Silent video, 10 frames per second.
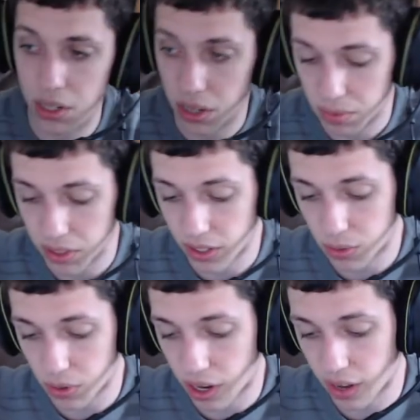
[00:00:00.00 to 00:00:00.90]
And that's what
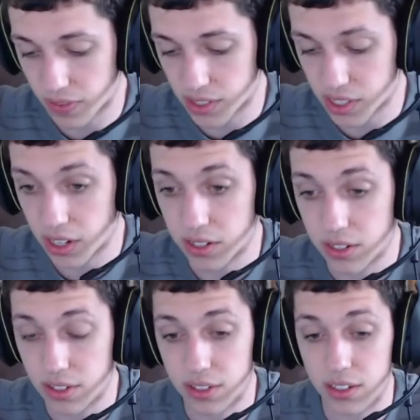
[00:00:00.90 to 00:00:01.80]
I have to send to
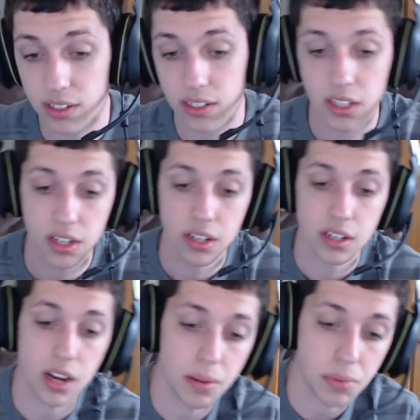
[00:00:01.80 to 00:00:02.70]
the
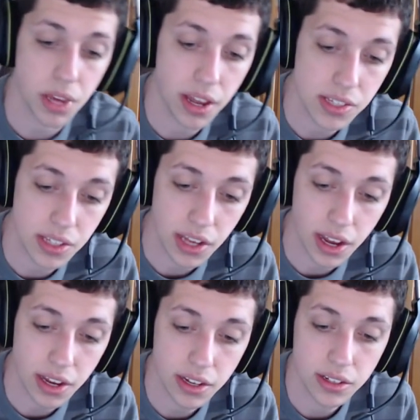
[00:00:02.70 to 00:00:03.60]
Comcast
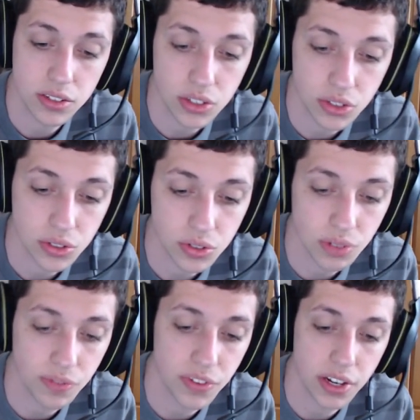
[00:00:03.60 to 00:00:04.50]
guy to
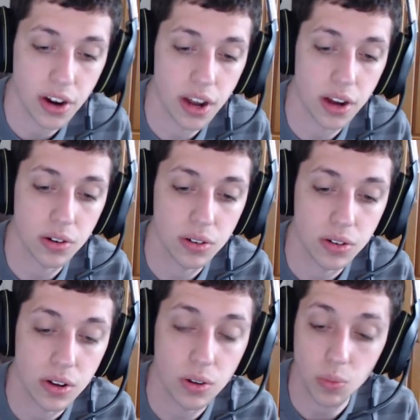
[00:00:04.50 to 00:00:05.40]
figure out
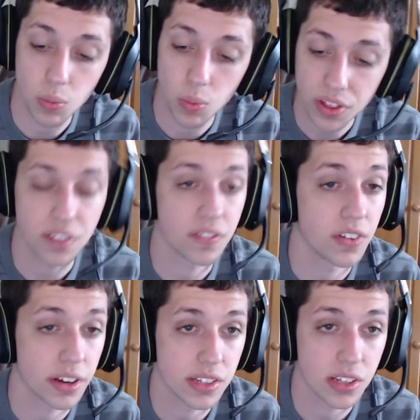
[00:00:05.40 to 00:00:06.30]
what the fuck
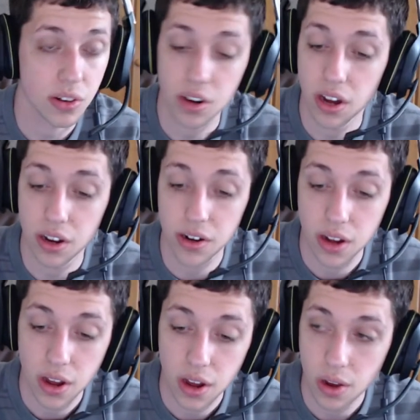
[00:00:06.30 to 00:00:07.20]
is going on
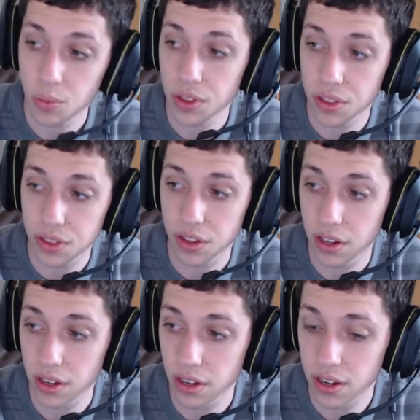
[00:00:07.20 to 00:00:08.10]
with
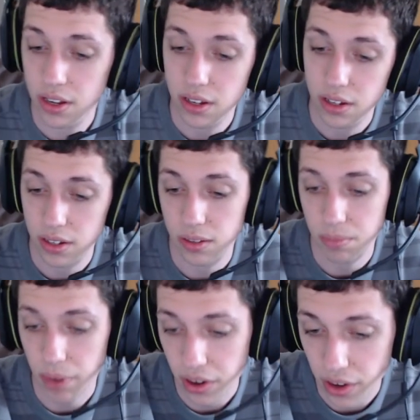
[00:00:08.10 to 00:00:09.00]
my
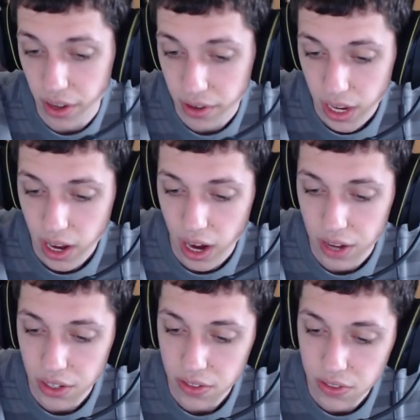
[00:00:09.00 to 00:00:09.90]
internet. I
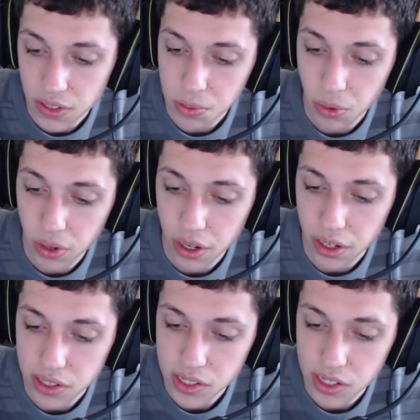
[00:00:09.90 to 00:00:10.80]
think at this point
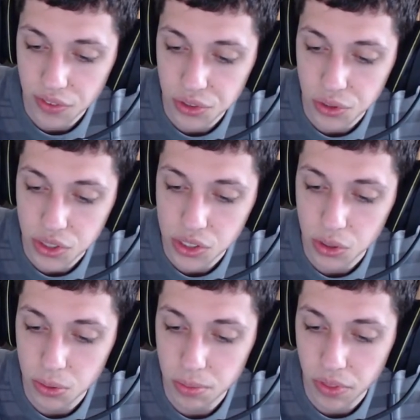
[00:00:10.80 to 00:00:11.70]
it's safe to
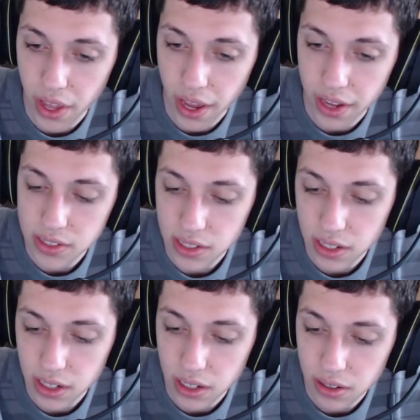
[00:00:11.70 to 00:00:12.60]
assume that well,